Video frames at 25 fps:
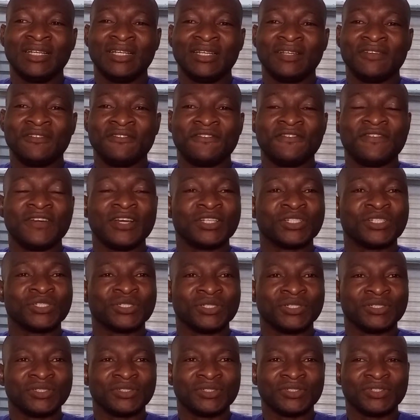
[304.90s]

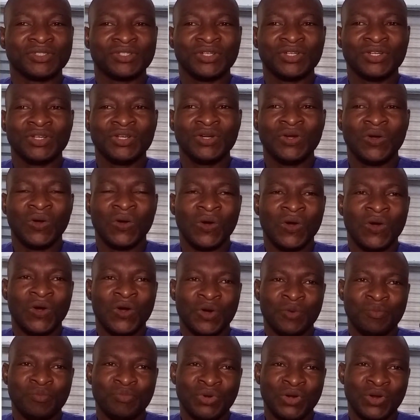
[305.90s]
infection
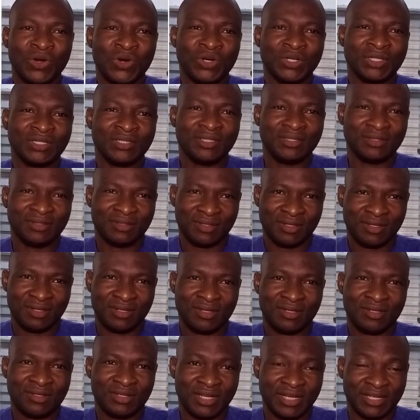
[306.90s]
or blood,
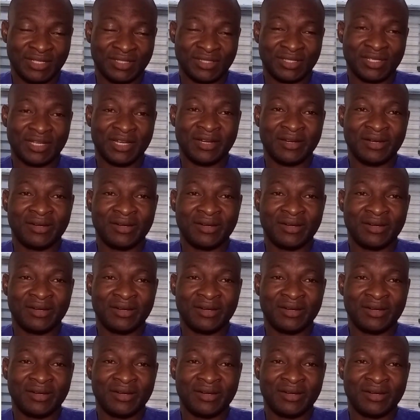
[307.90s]
that is